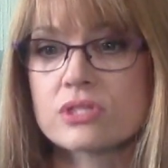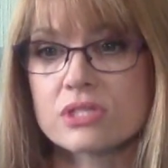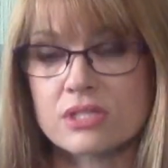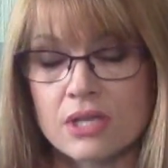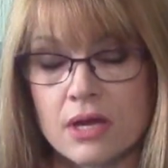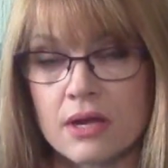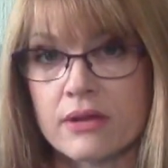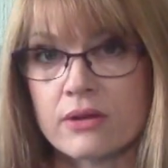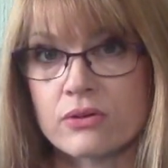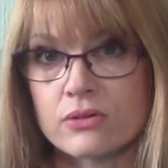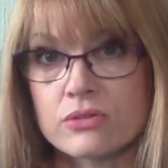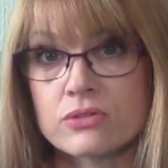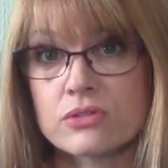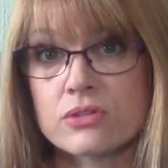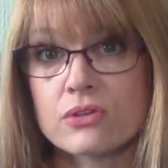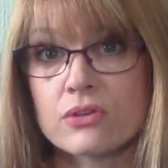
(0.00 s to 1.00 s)

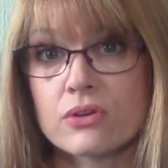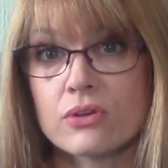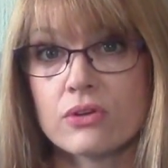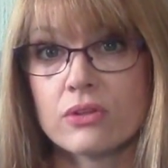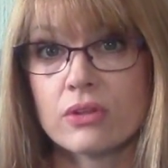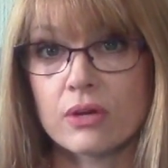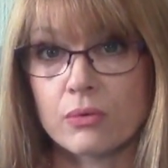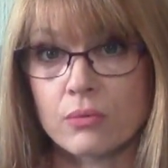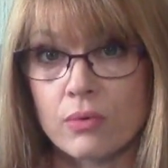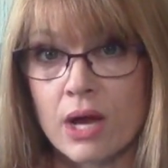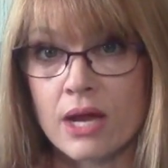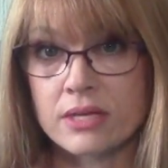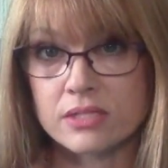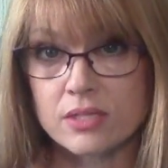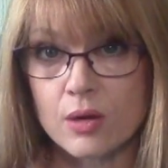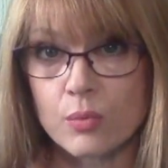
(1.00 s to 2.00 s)
desires that
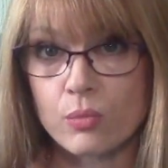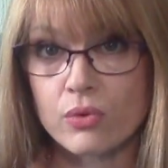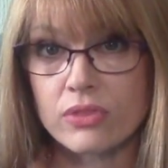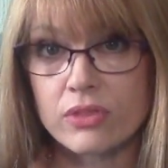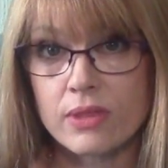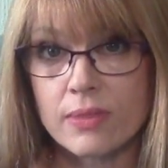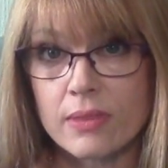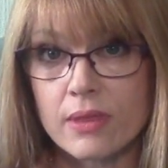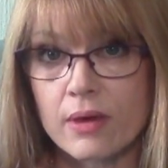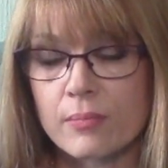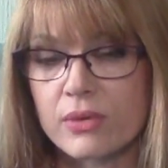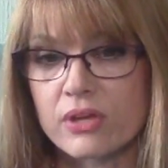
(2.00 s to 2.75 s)
rise up within them.